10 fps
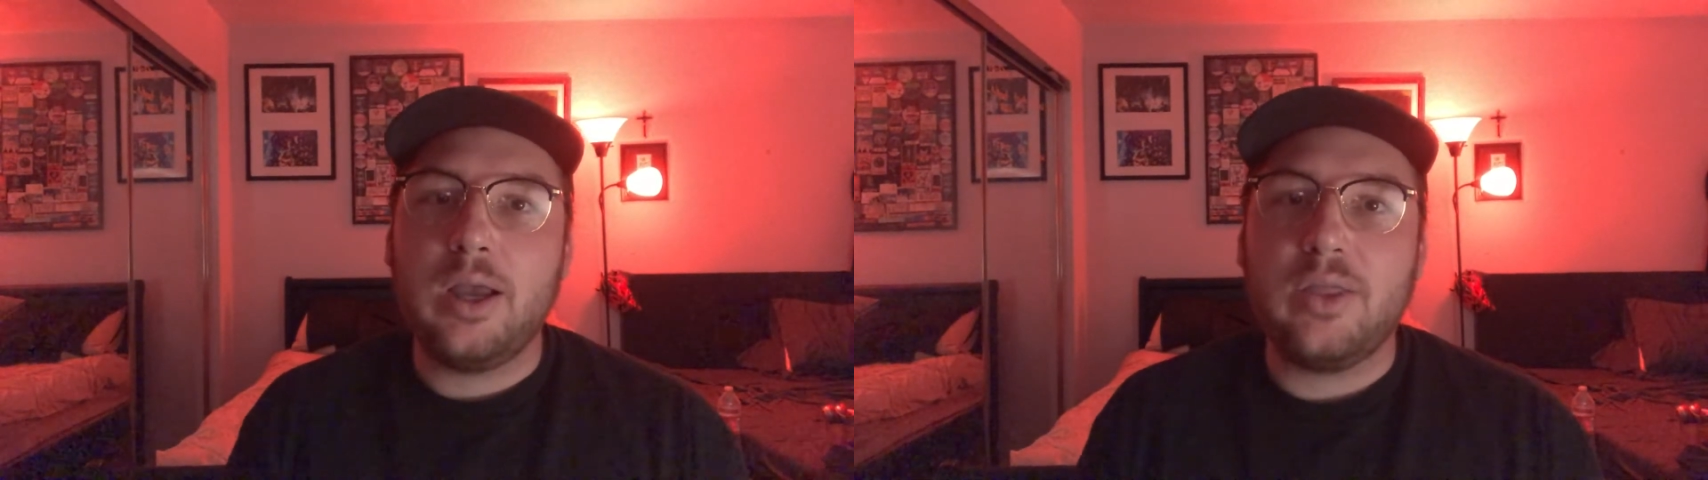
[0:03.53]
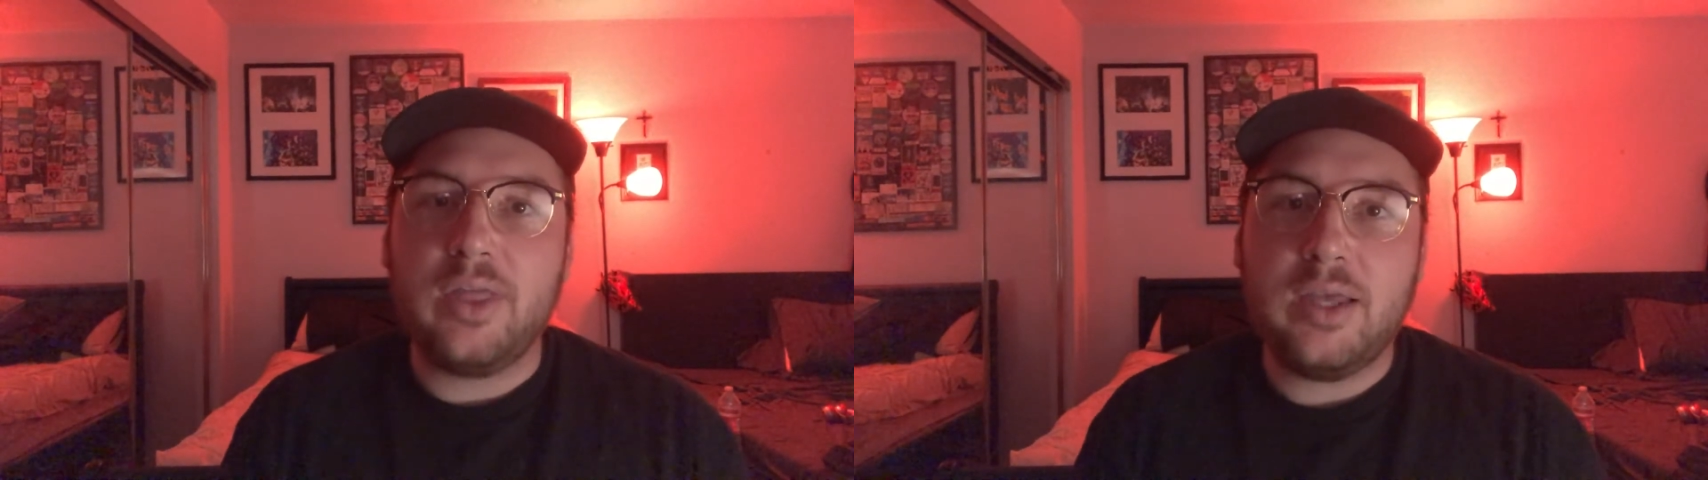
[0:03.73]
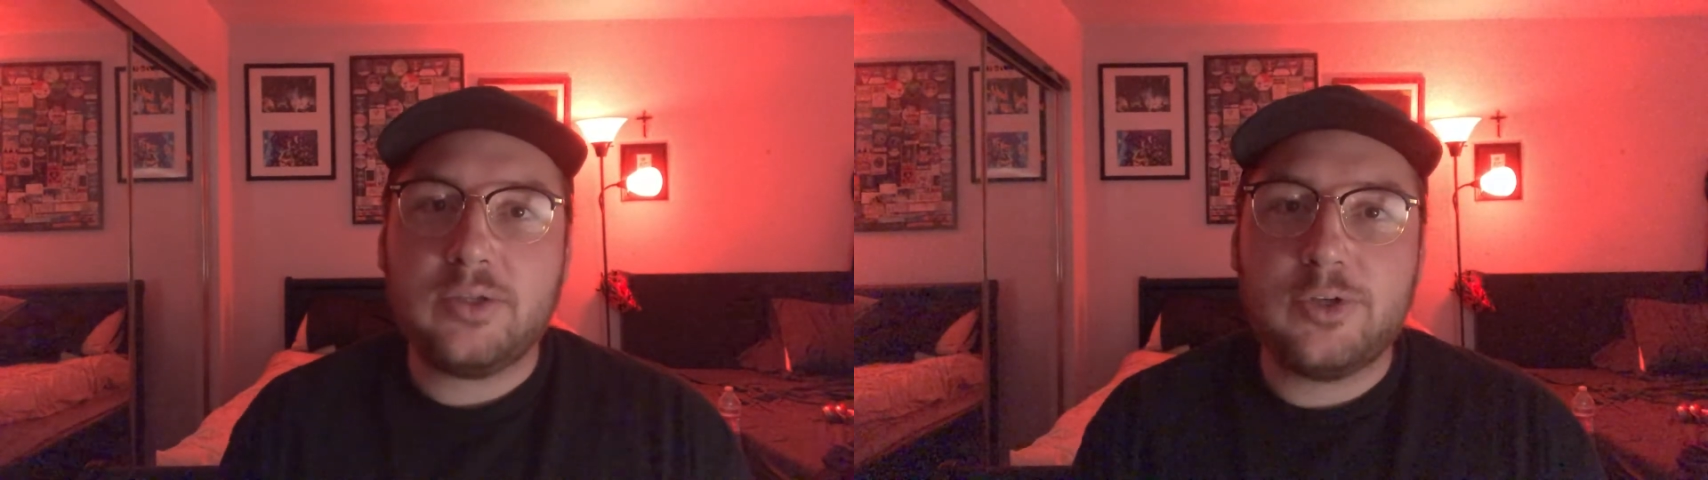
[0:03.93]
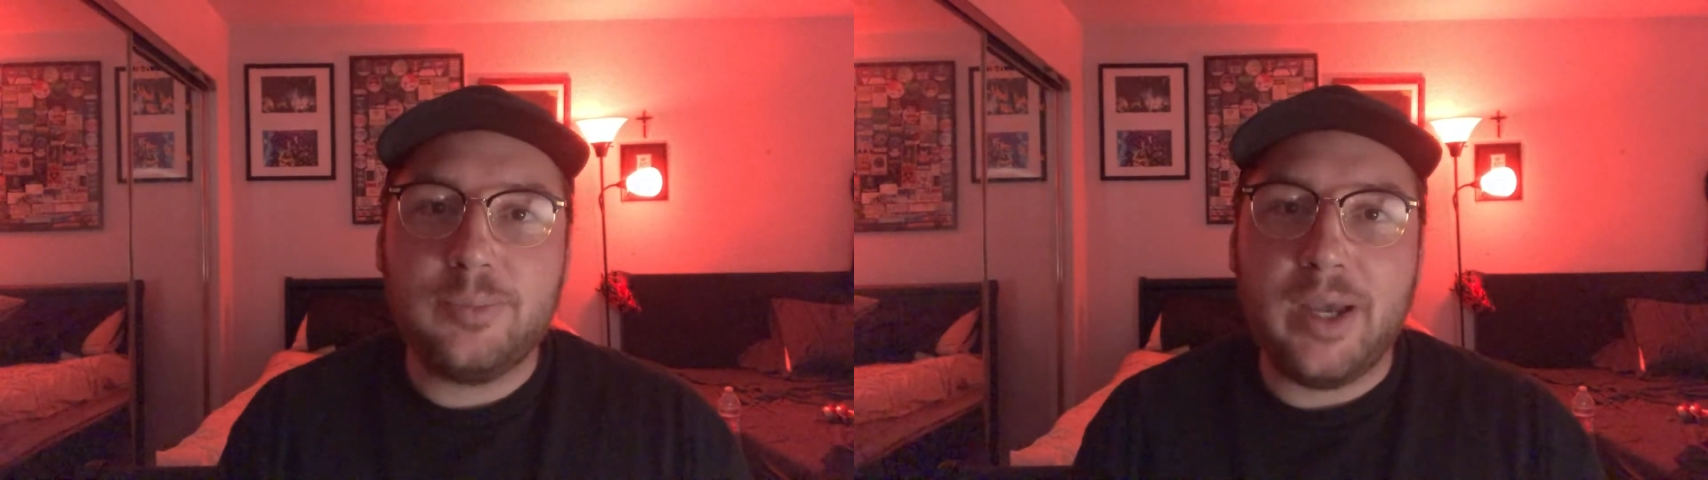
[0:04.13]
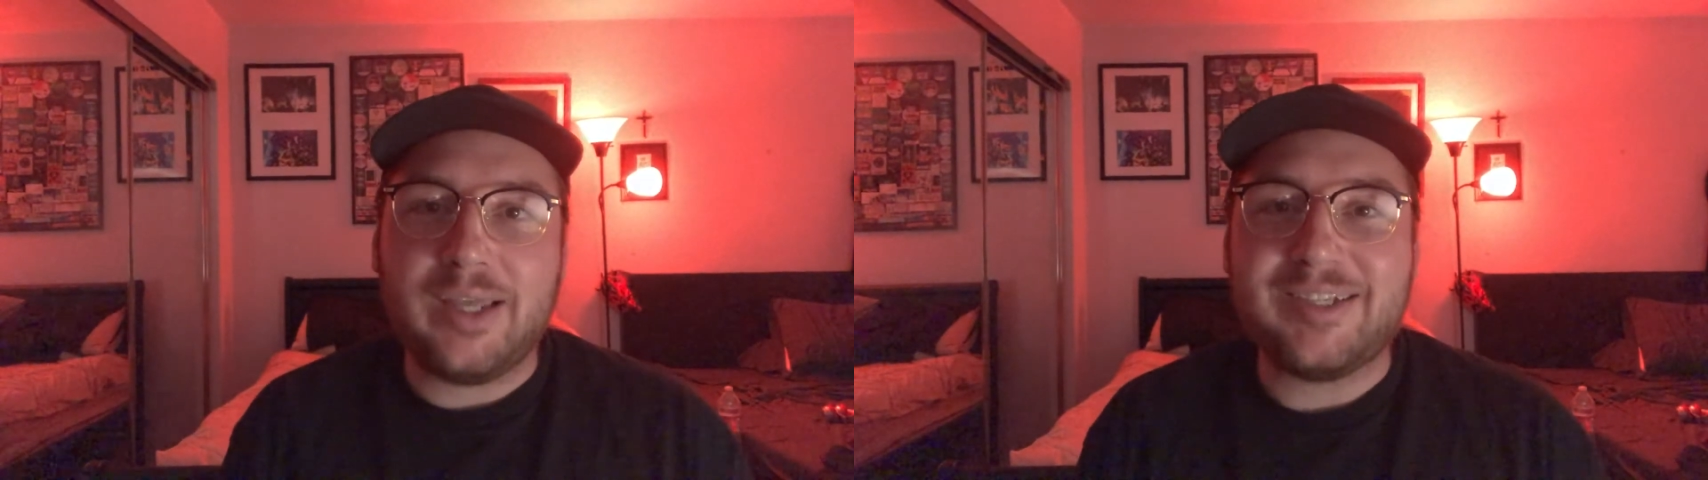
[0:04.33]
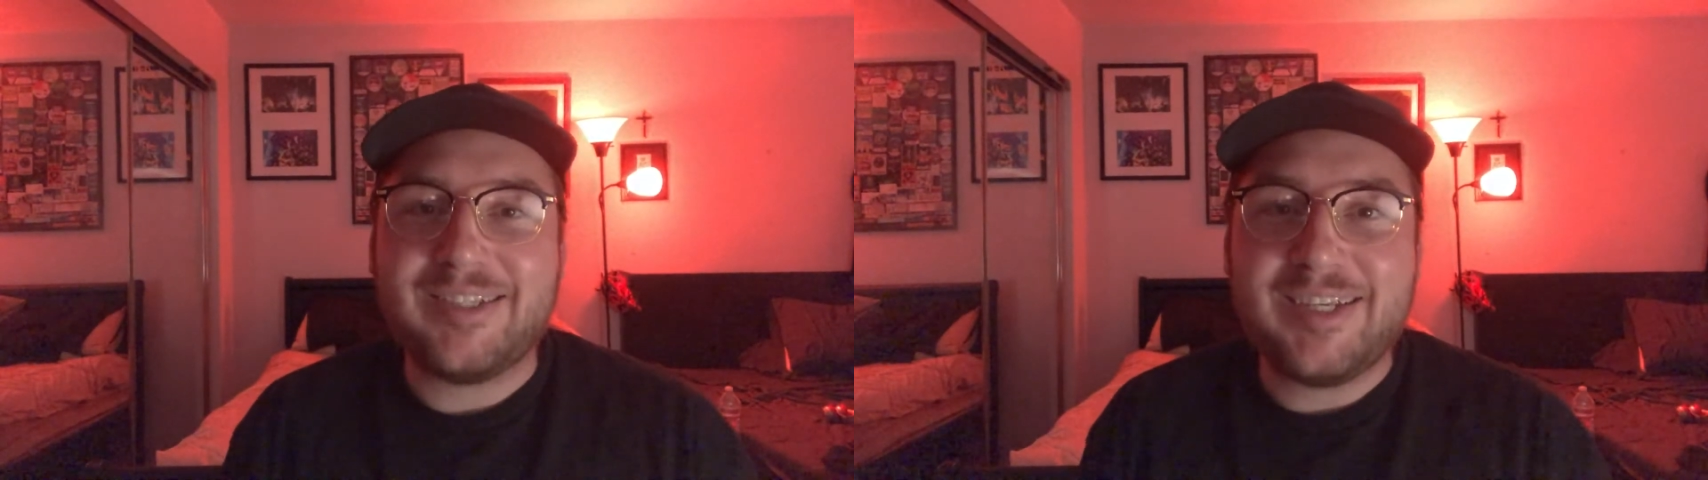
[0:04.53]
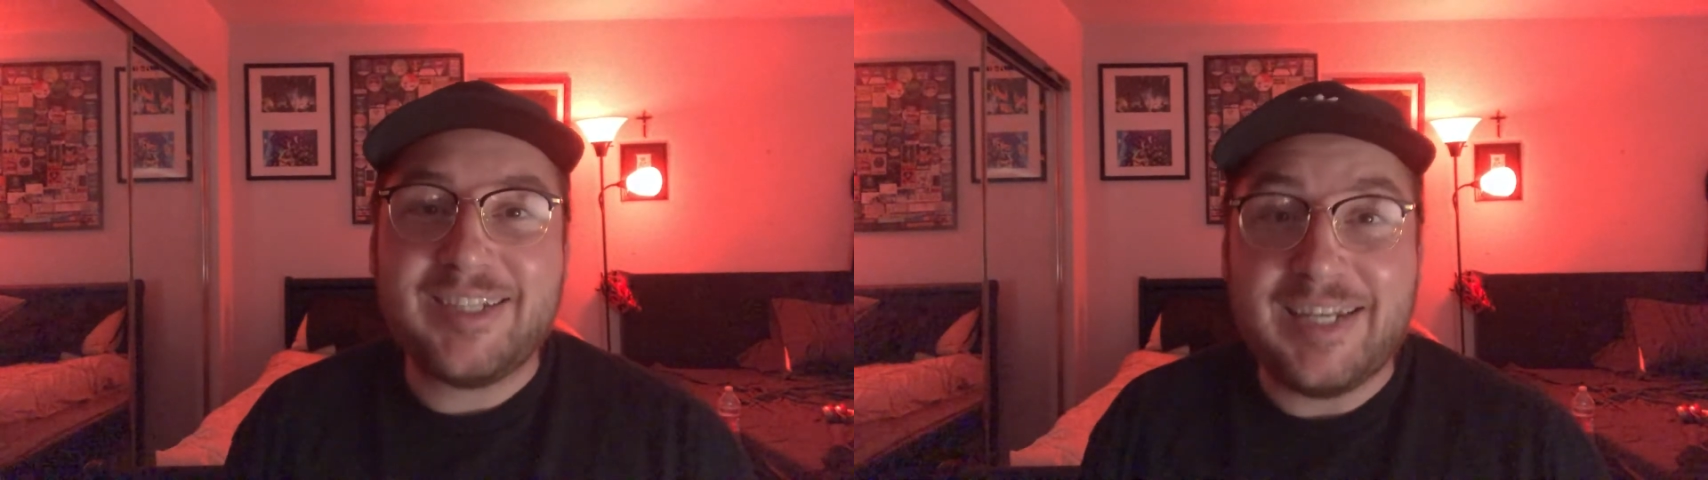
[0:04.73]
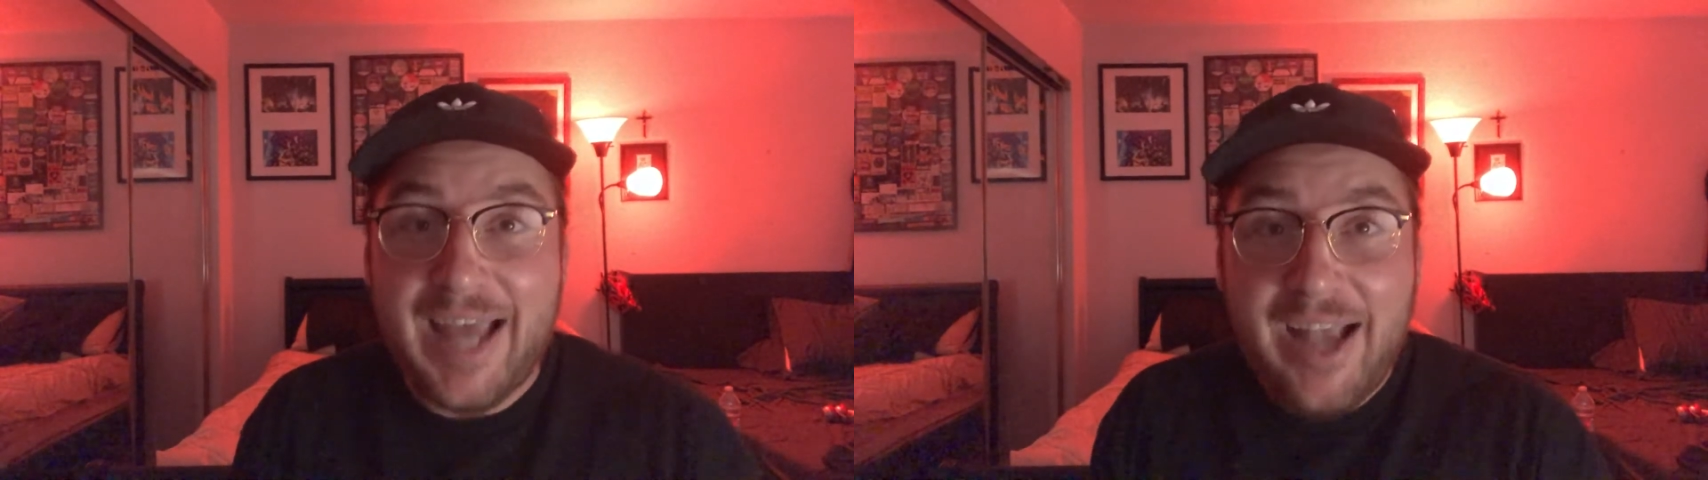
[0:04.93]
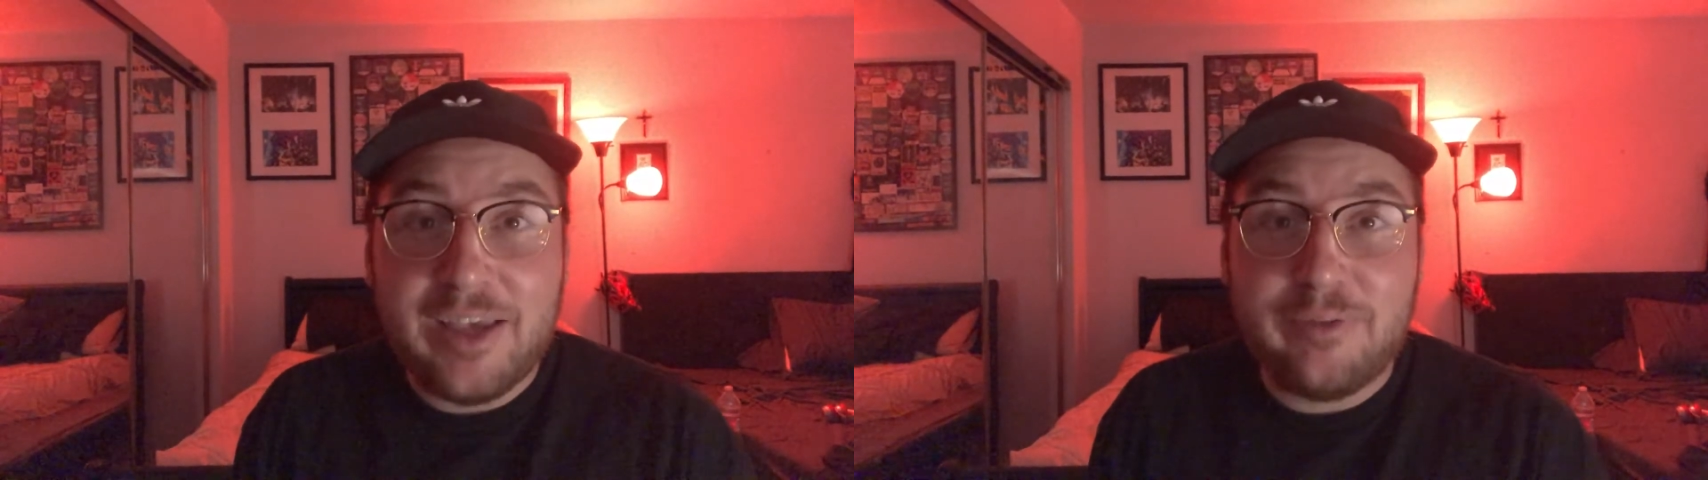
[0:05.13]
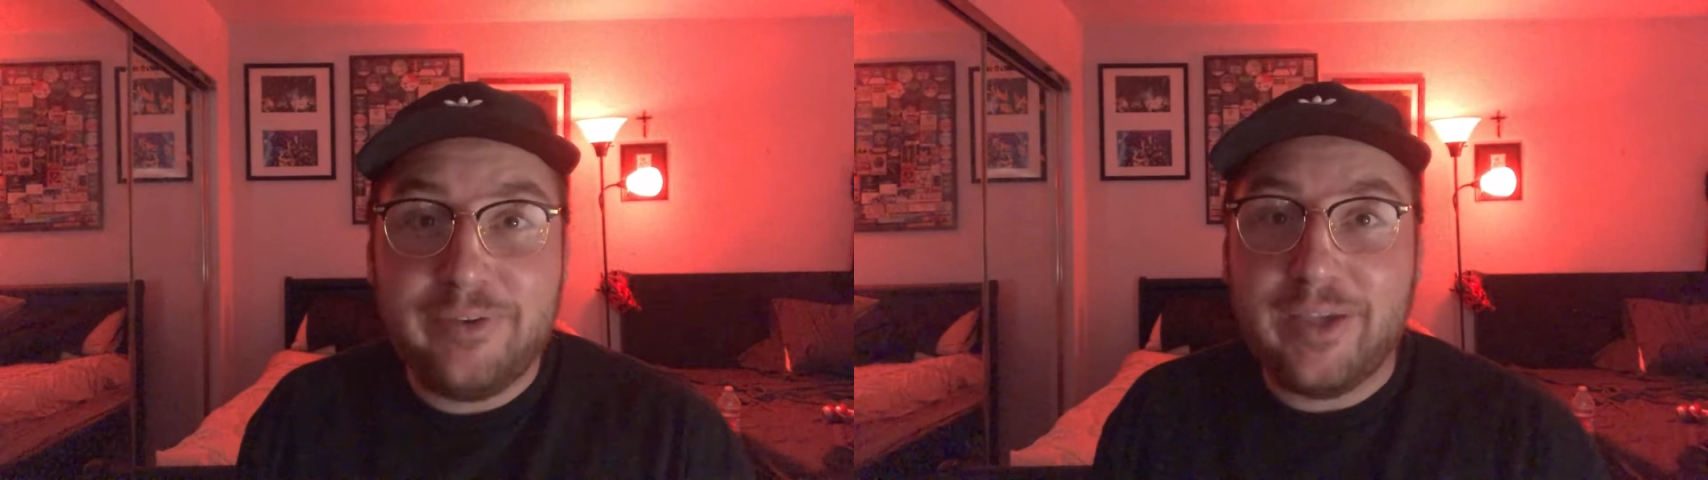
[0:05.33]
Thanks to my consistent
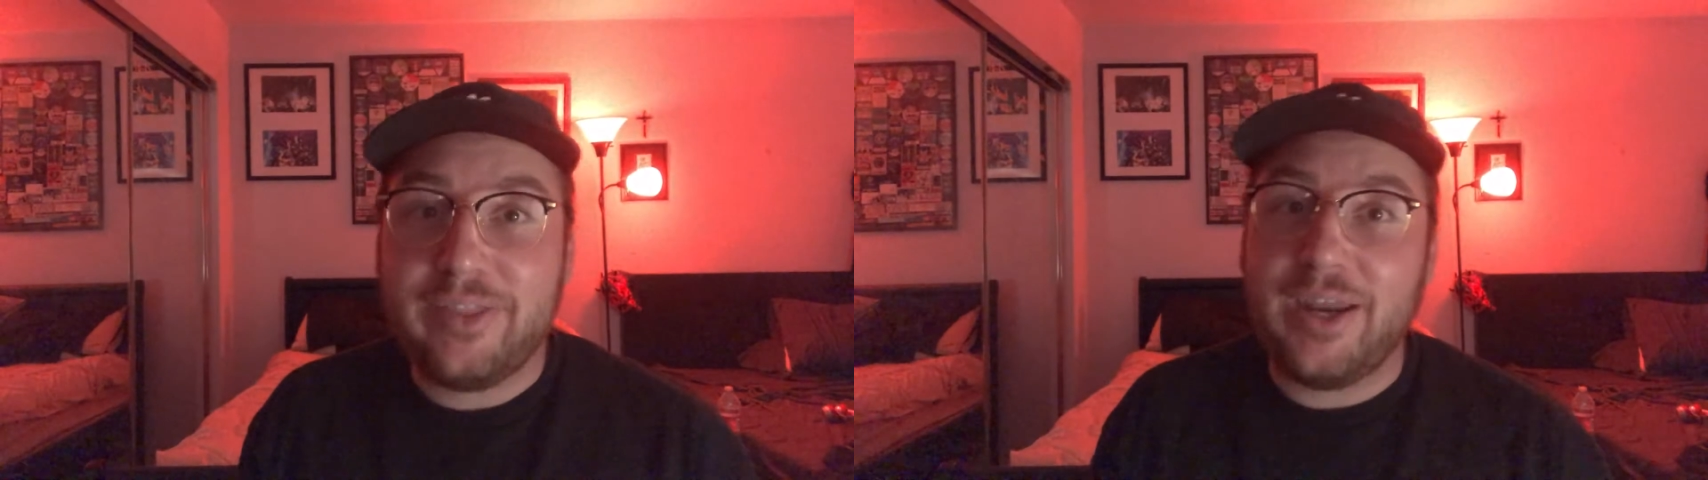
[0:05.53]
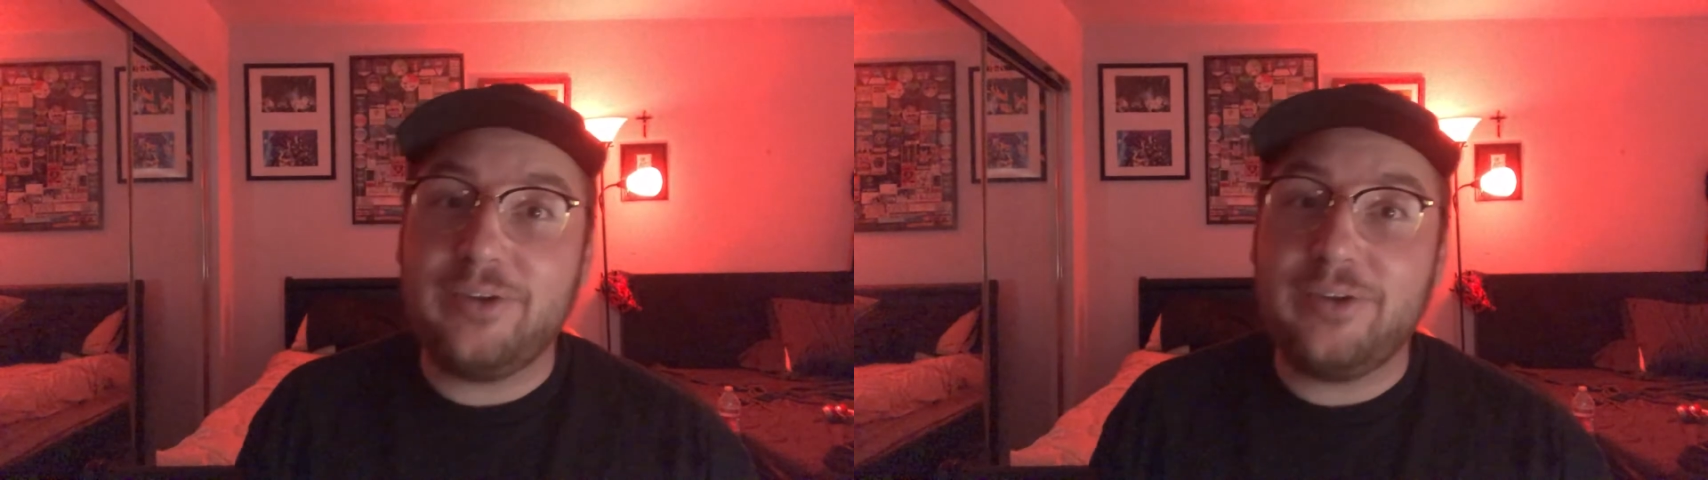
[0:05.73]
nagging feeling that